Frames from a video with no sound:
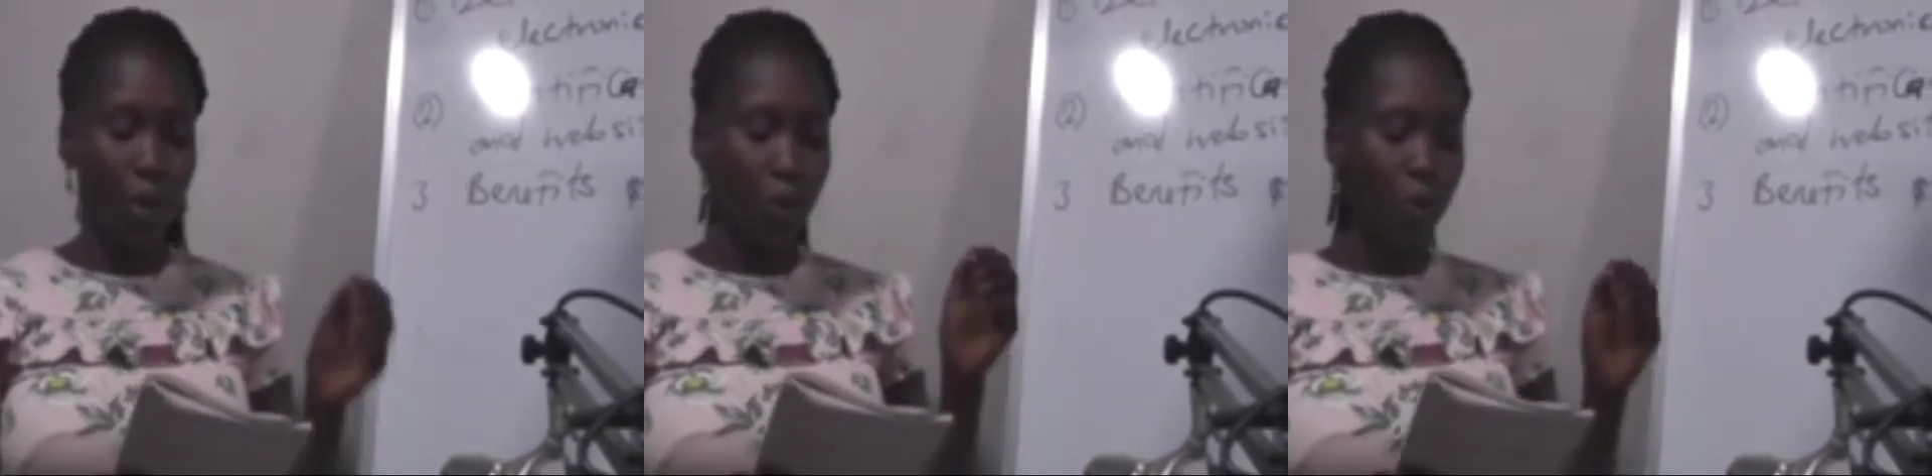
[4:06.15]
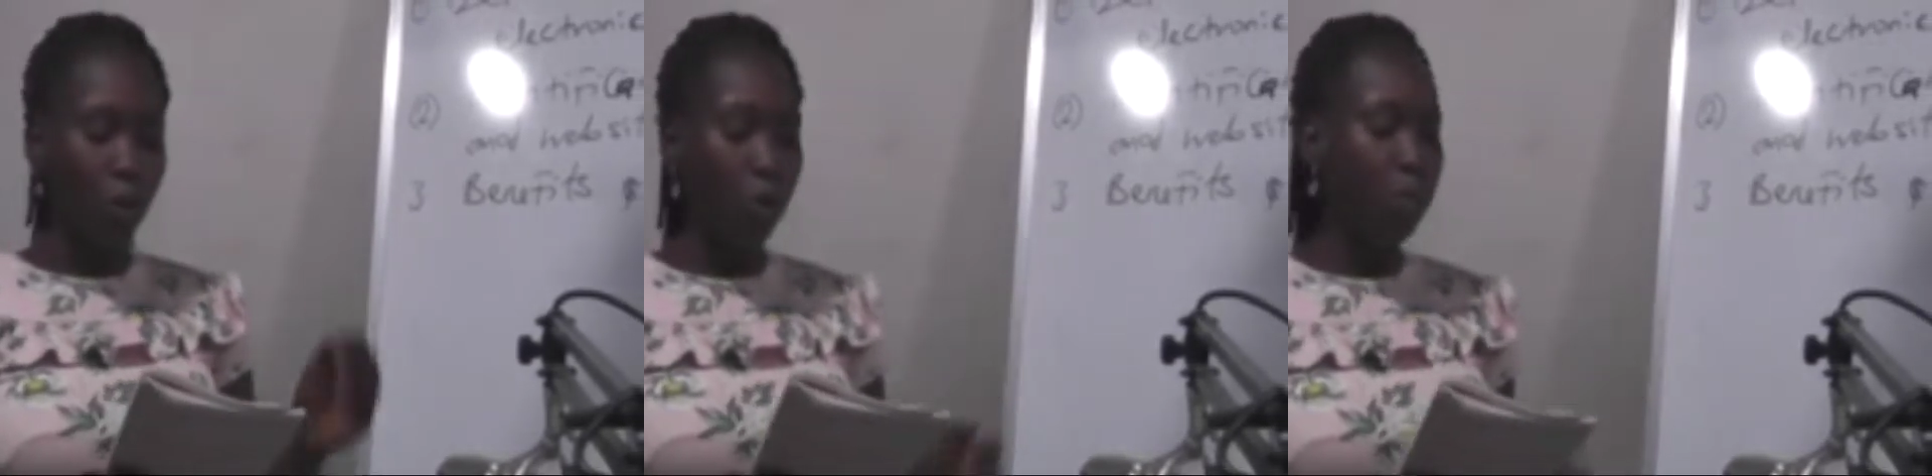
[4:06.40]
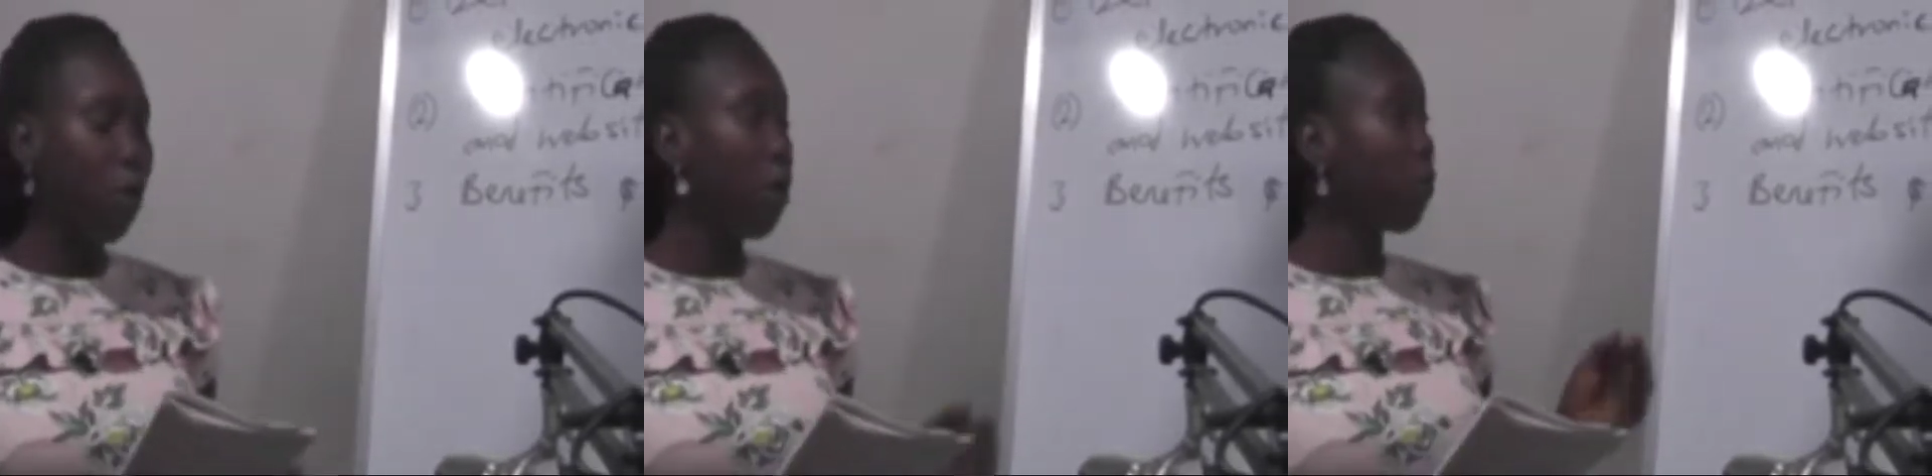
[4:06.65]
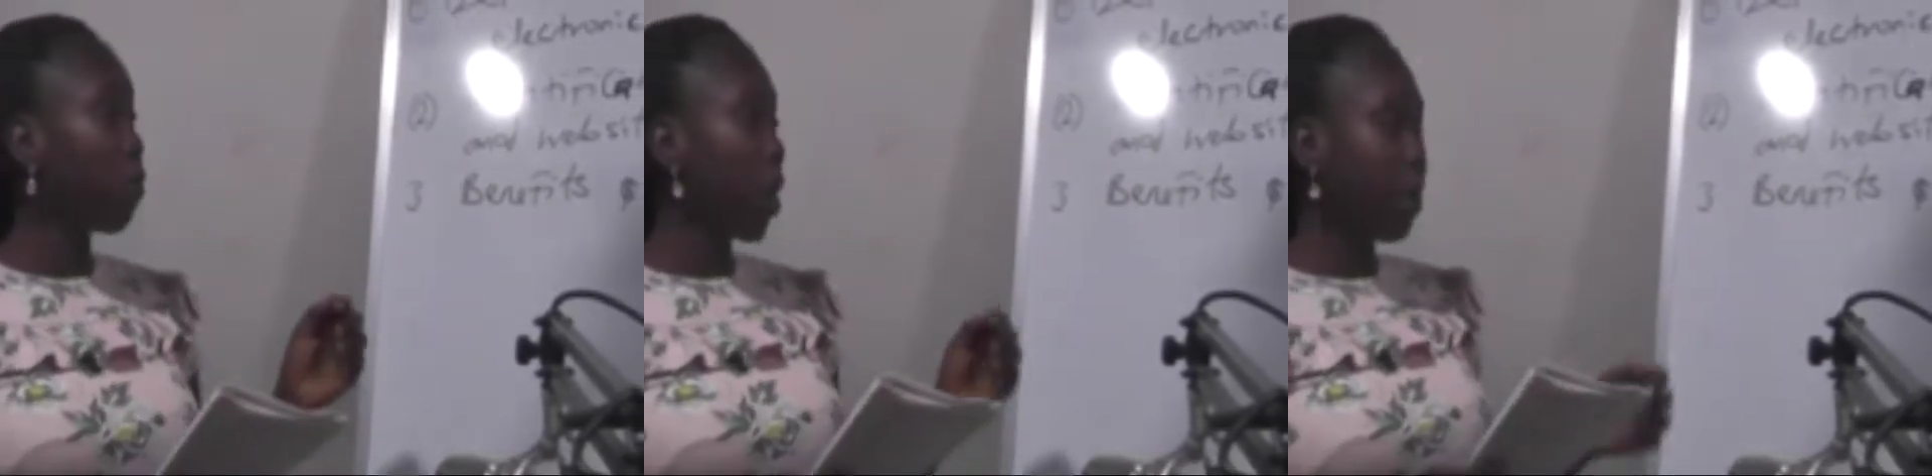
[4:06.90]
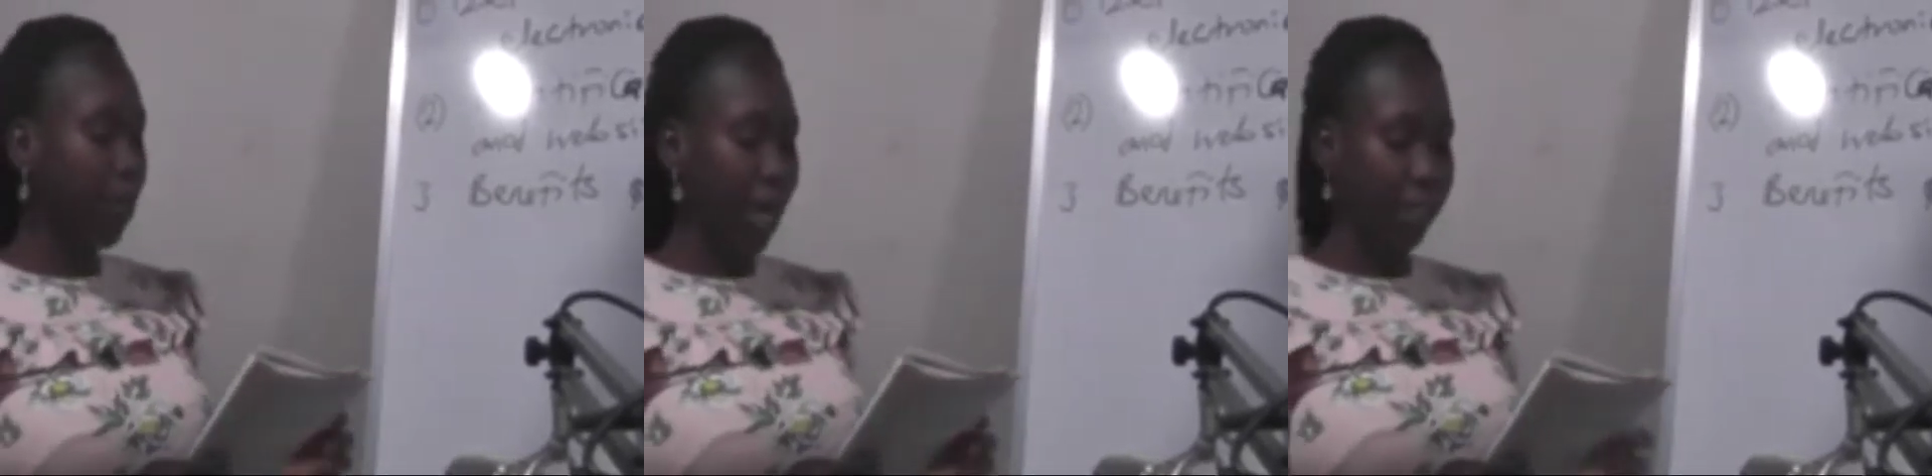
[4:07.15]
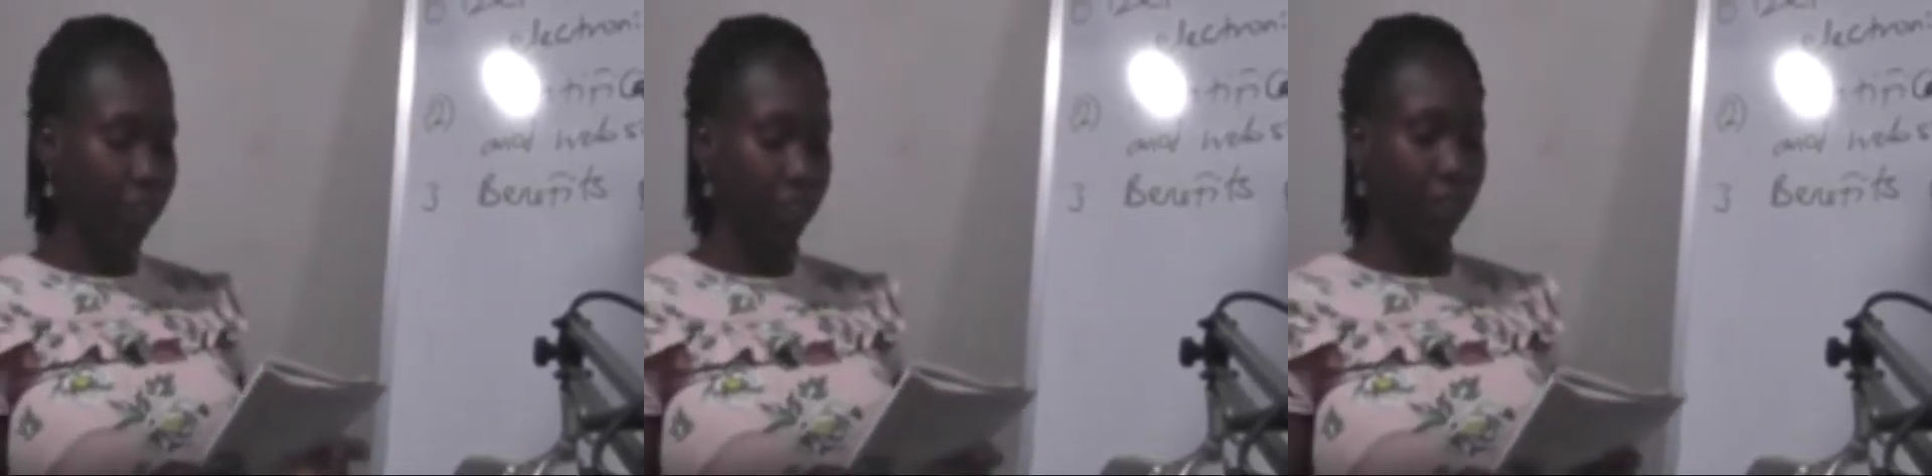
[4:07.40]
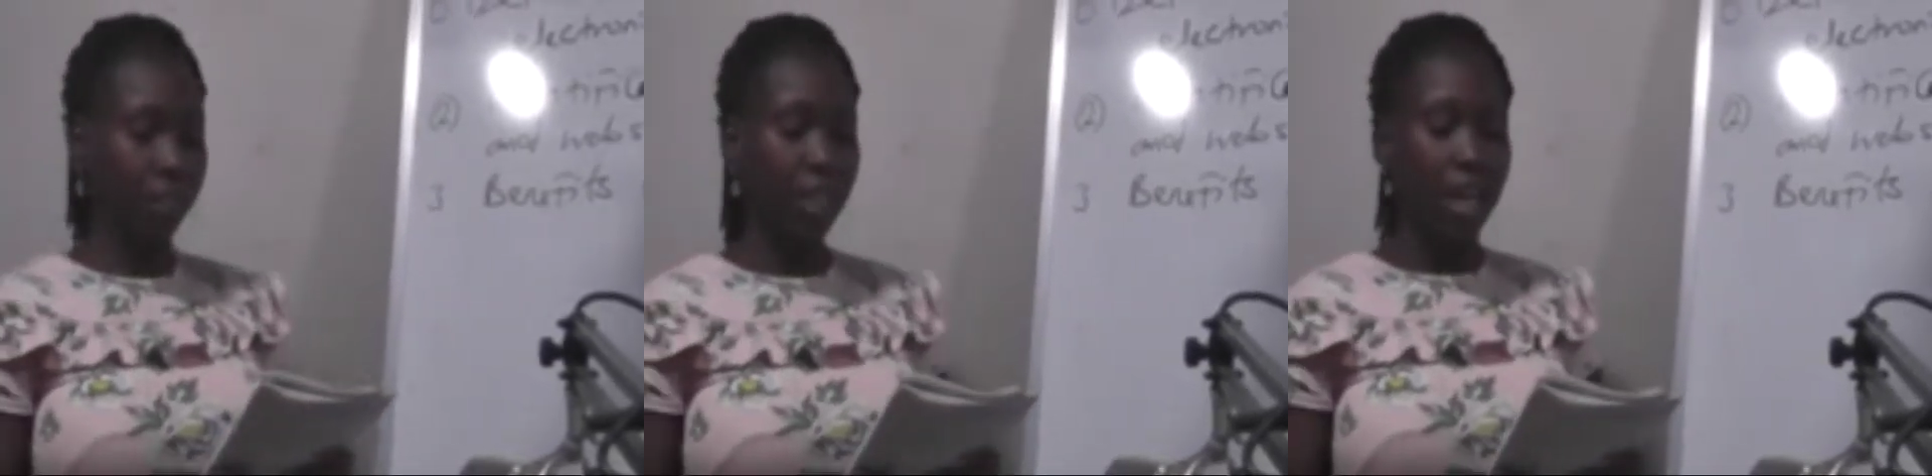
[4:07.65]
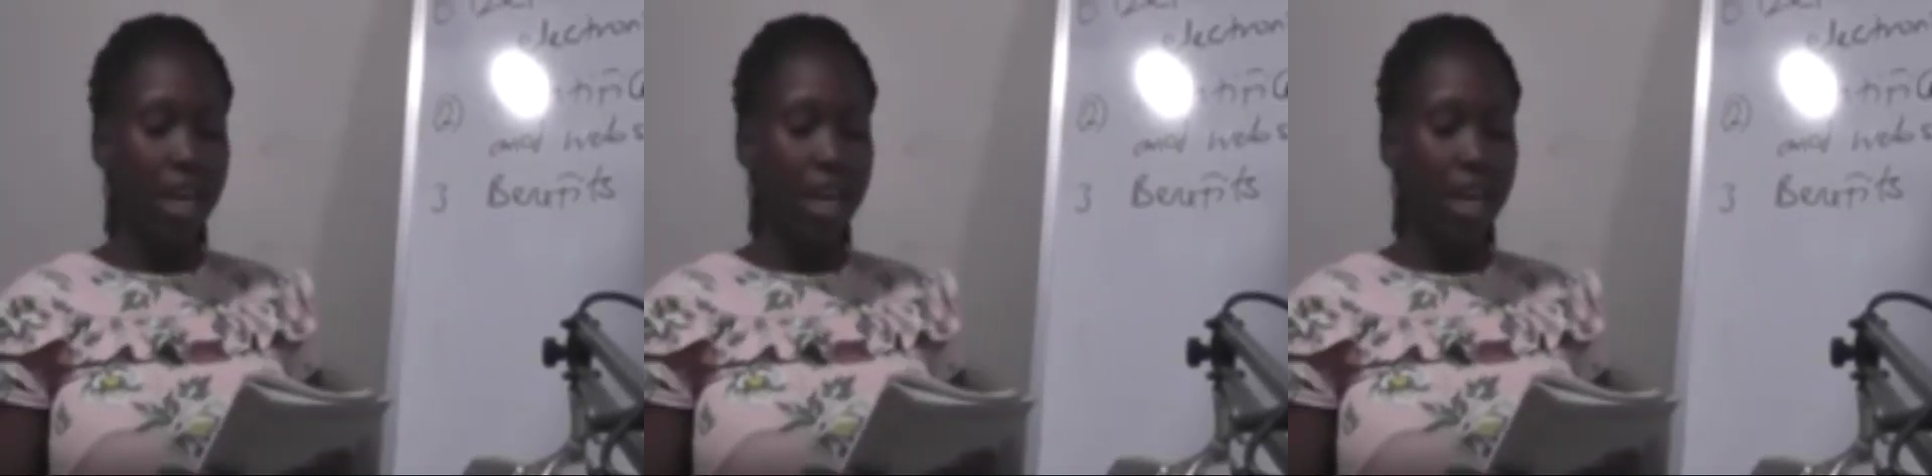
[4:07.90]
group of web pages.